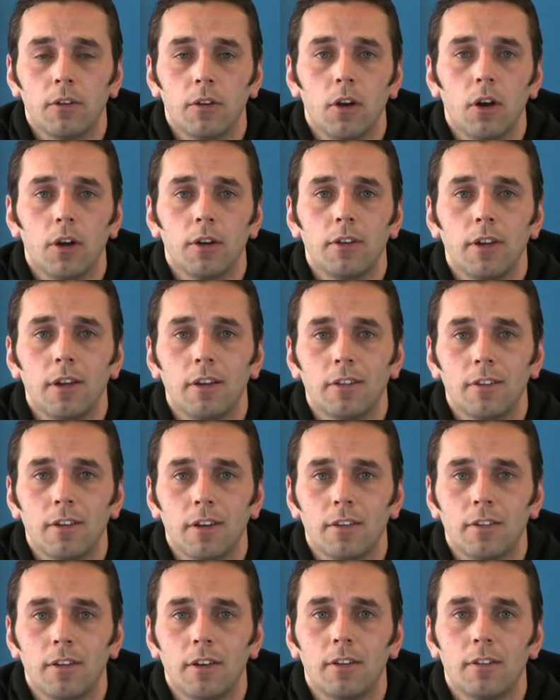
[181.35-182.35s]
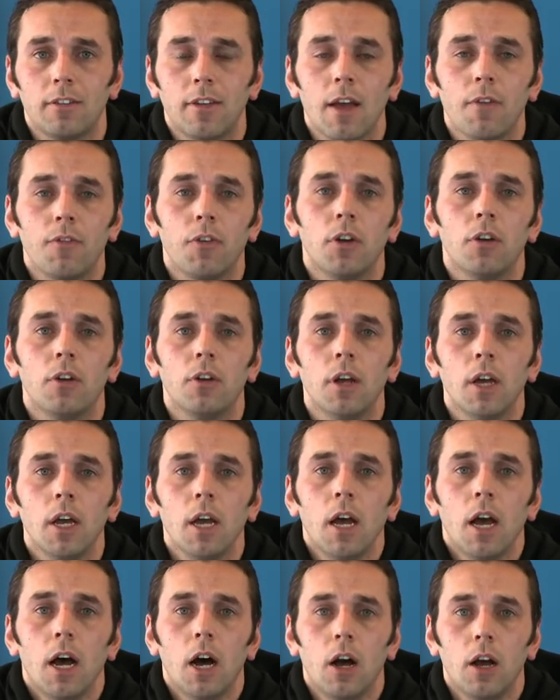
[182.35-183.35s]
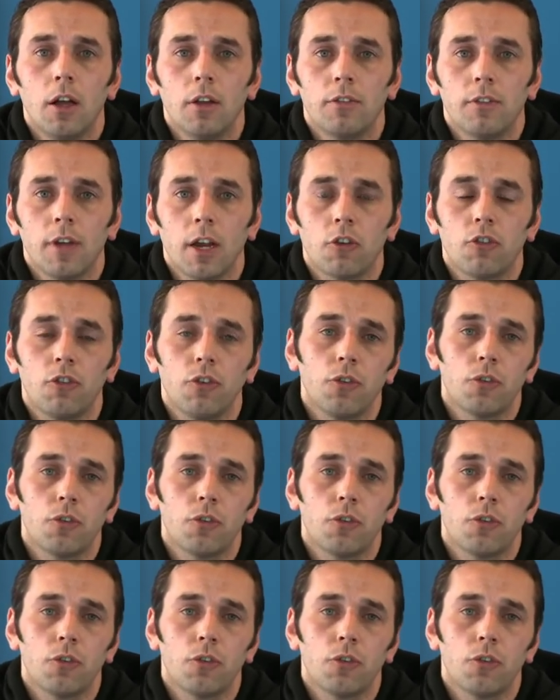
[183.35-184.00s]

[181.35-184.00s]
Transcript: 1967, Section